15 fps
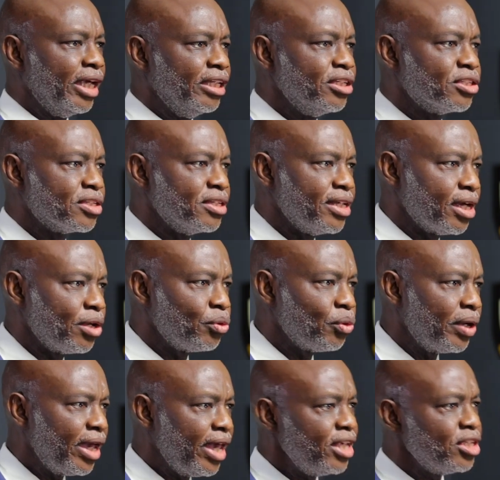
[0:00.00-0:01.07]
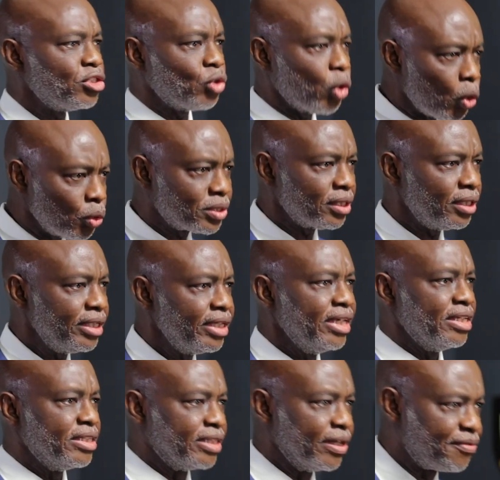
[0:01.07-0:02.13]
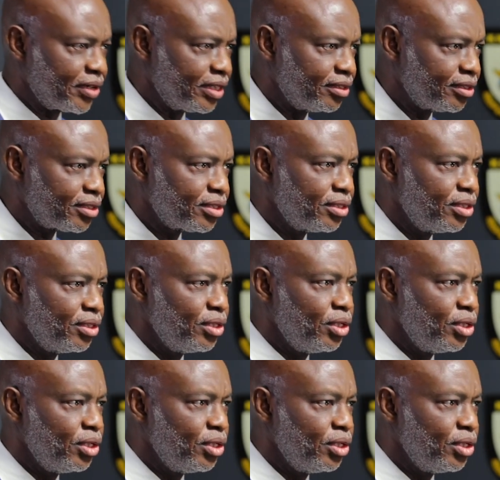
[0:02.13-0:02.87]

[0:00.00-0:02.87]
in this scenario is totally different.